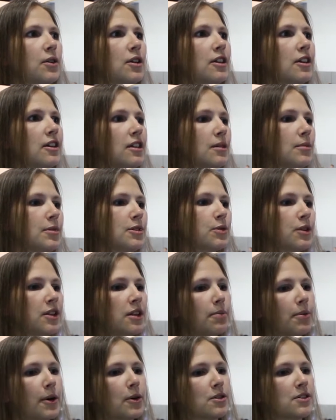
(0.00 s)
clearly between
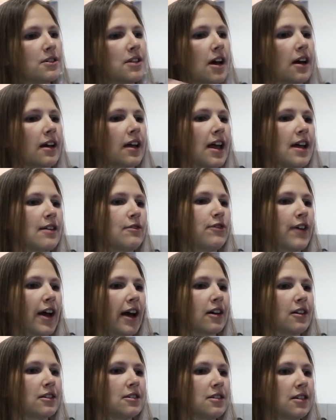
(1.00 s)
the postdoc and
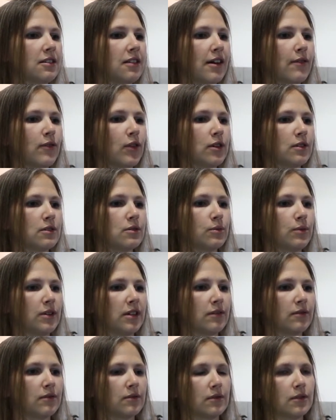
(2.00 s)
faculty levels,
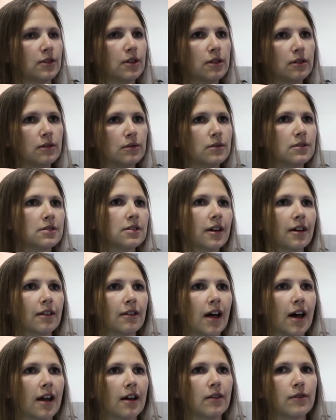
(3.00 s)
we lose a
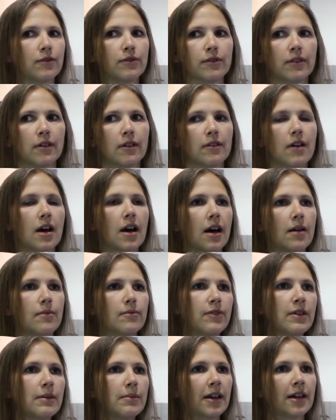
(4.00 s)
lot of
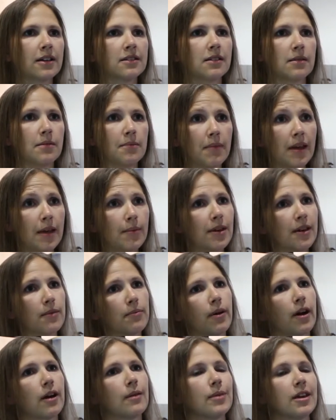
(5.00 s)
females, and maybe in
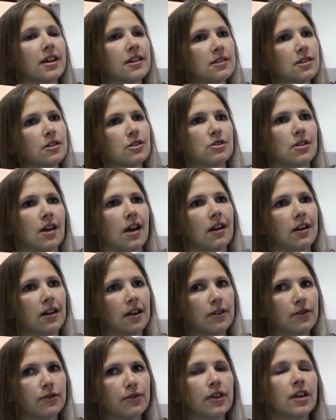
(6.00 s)
part because there's not
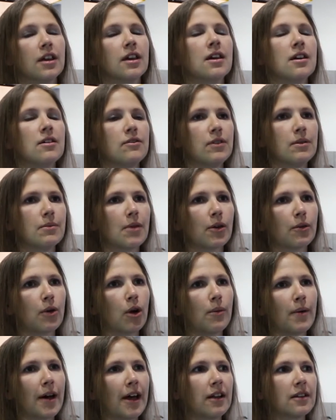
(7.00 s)
enough female
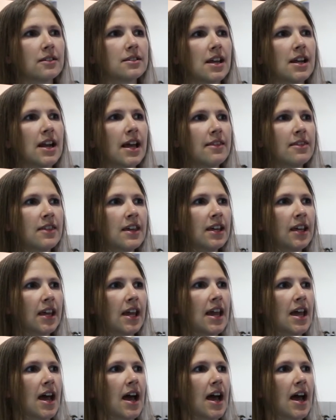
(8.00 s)
role models. And I think